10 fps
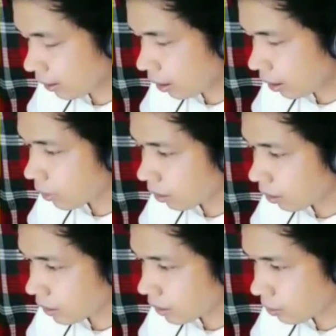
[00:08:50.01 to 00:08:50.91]
number of
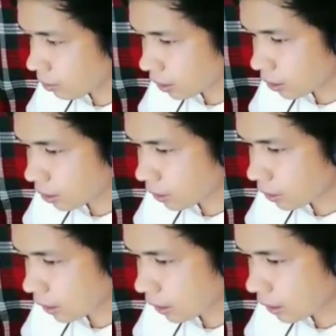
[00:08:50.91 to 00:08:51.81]
the subjects, which
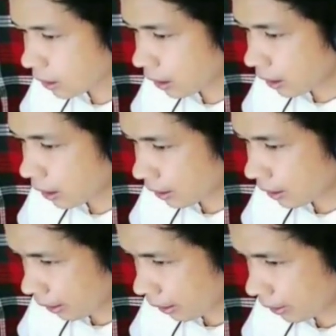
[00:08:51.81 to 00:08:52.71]
is
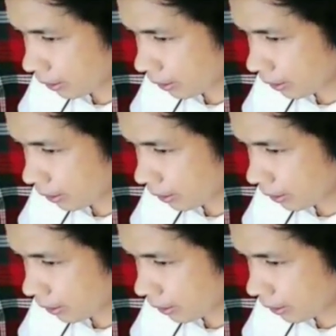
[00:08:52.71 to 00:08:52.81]
10.